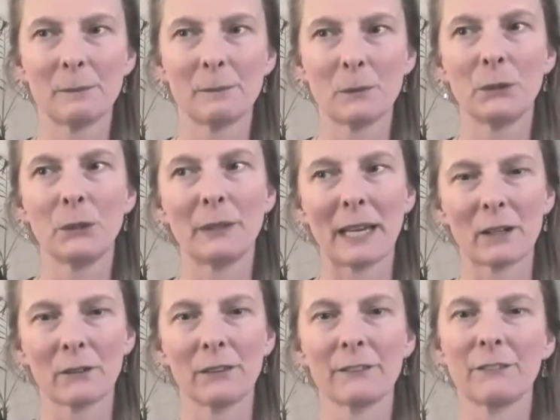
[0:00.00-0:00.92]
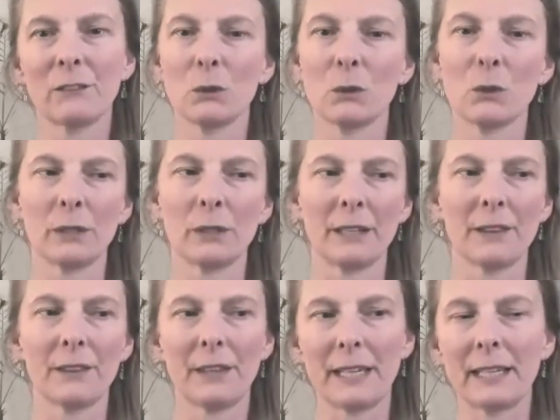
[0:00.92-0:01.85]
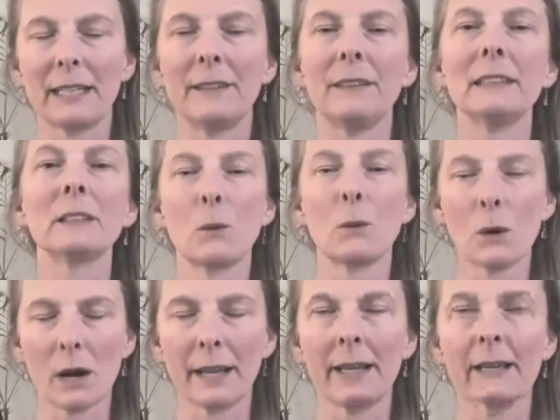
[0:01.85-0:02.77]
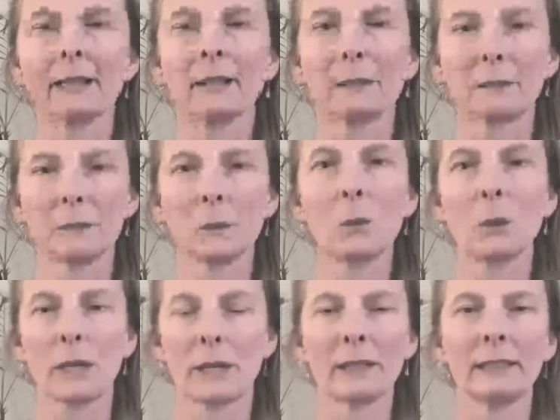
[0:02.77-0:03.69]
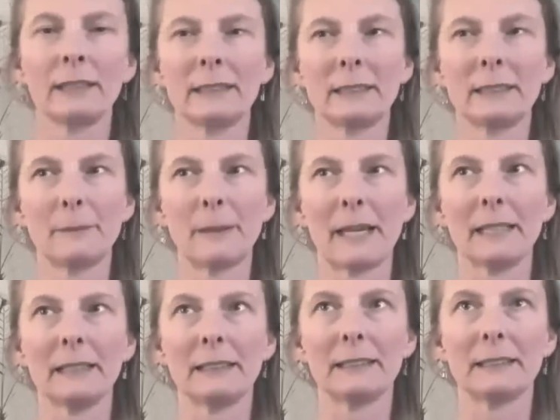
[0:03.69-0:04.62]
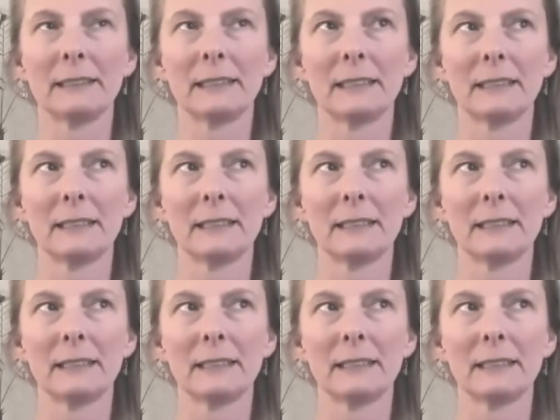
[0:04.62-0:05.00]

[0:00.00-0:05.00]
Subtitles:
the more you get on the floor and think in this quiet, organized space,